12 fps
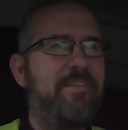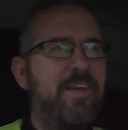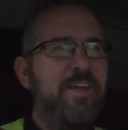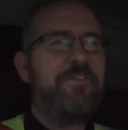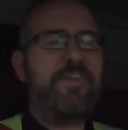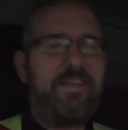
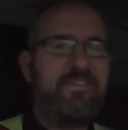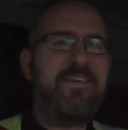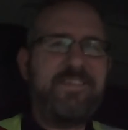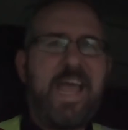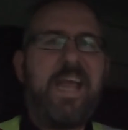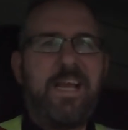So that's
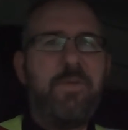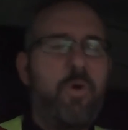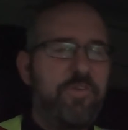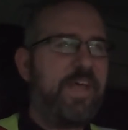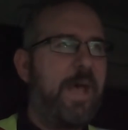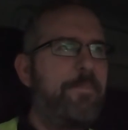exactly
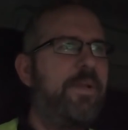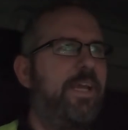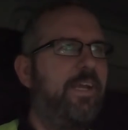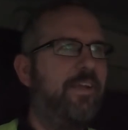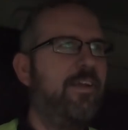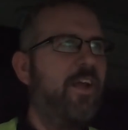what's
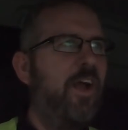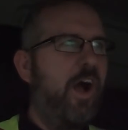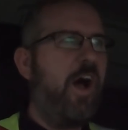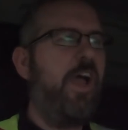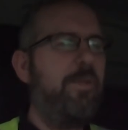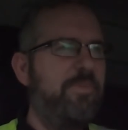happening.
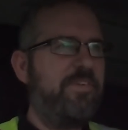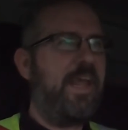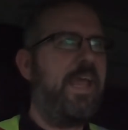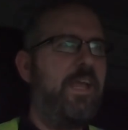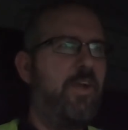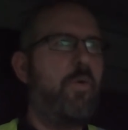I'm
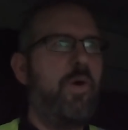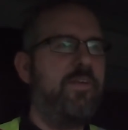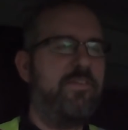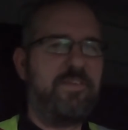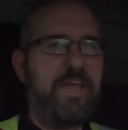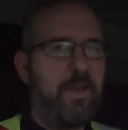staying
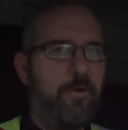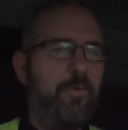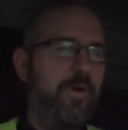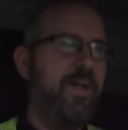quite still.